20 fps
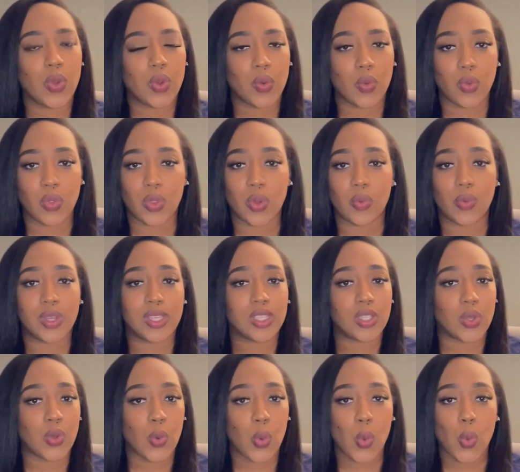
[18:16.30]
the
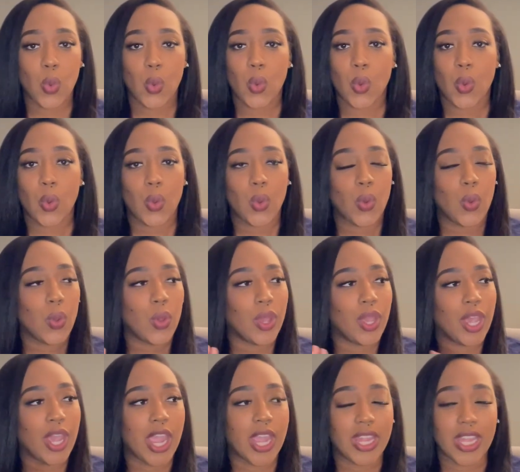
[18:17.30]
whistle
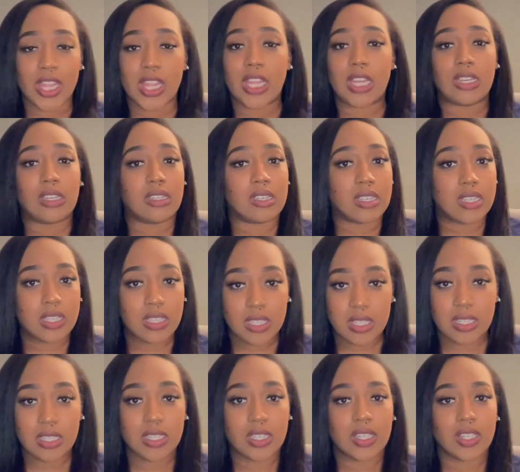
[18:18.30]
in the lungs,
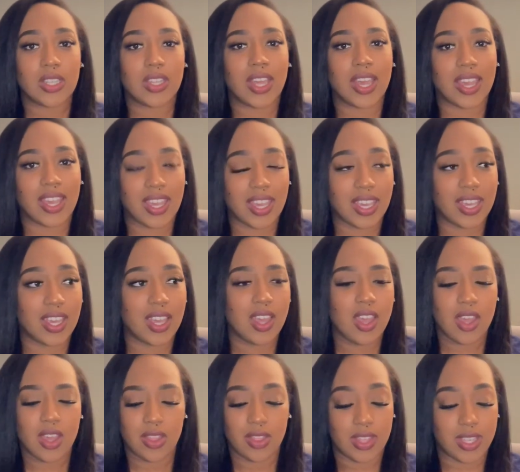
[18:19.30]
like
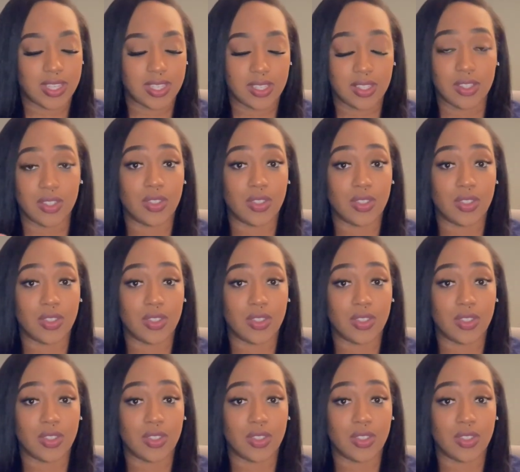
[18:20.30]
this